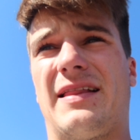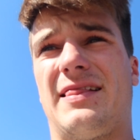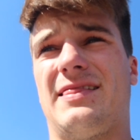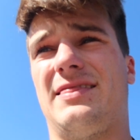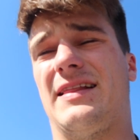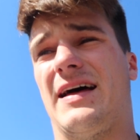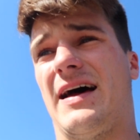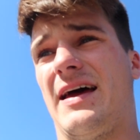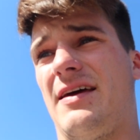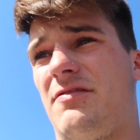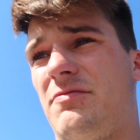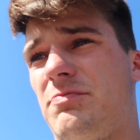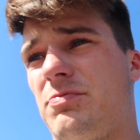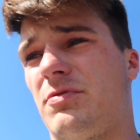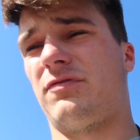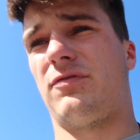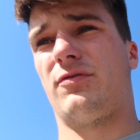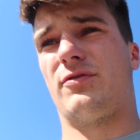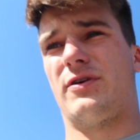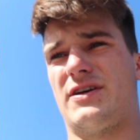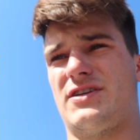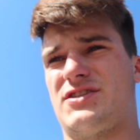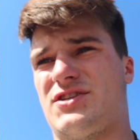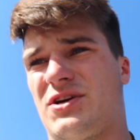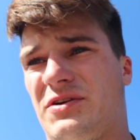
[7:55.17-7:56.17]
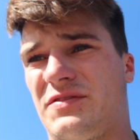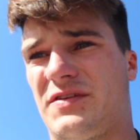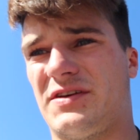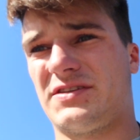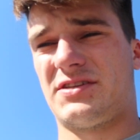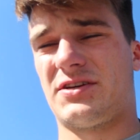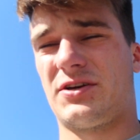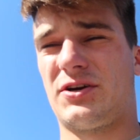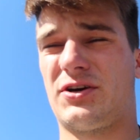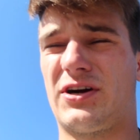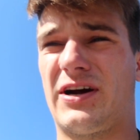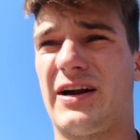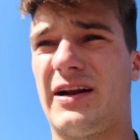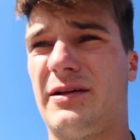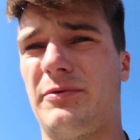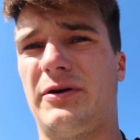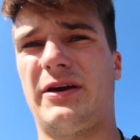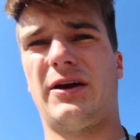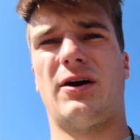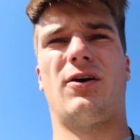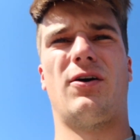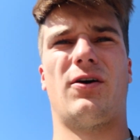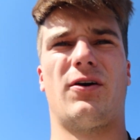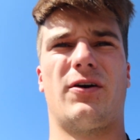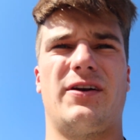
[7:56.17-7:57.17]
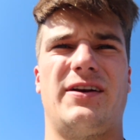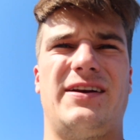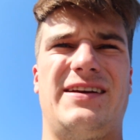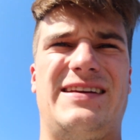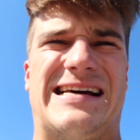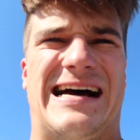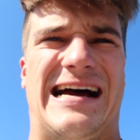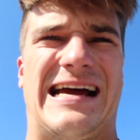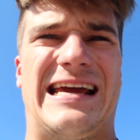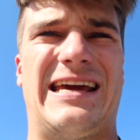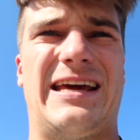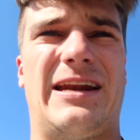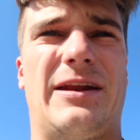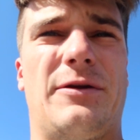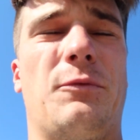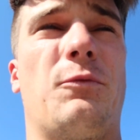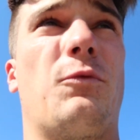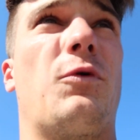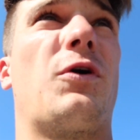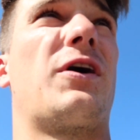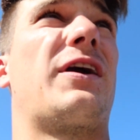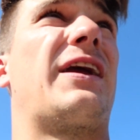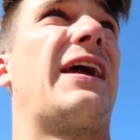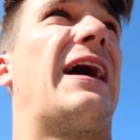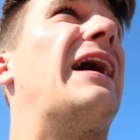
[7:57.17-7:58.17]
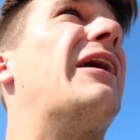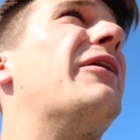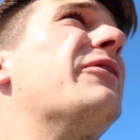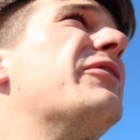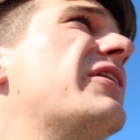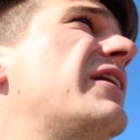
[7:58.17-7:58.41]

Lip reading: life before I start this incredibly hard diet and workout